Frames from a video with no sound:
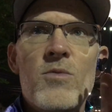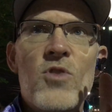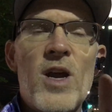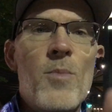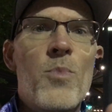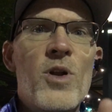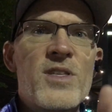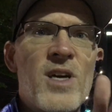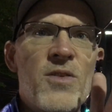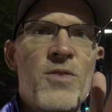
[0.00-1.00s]
trying to put
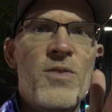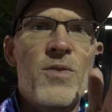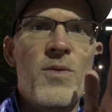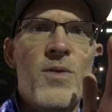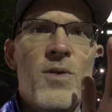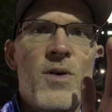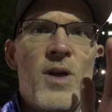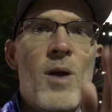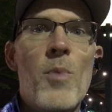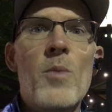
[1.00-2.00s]
itself
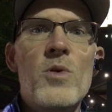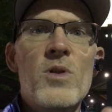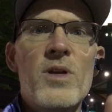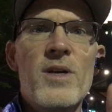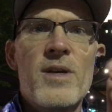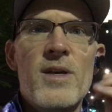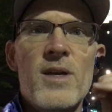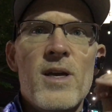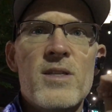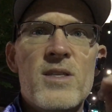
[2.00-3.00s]
in a bubble
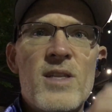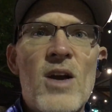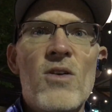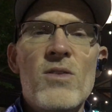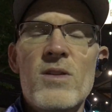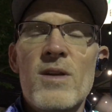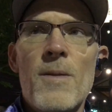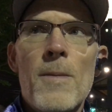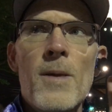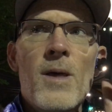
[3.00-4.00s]
and sterile
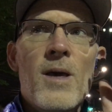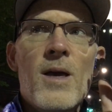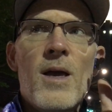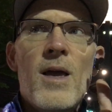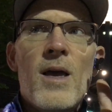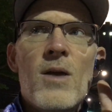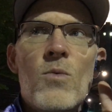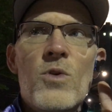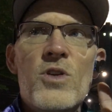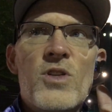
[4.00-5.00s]

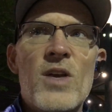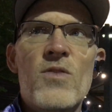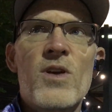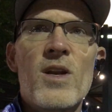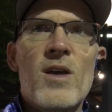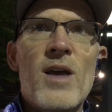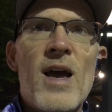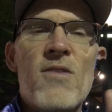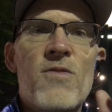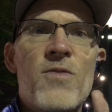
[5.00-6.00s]
and we're just never gonna
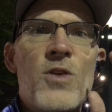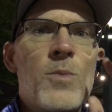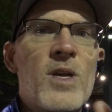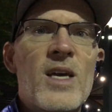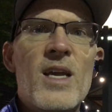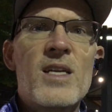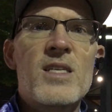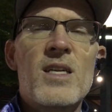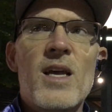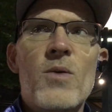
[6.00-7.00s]
have human
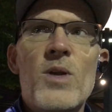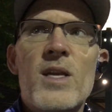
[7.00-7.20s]
connection like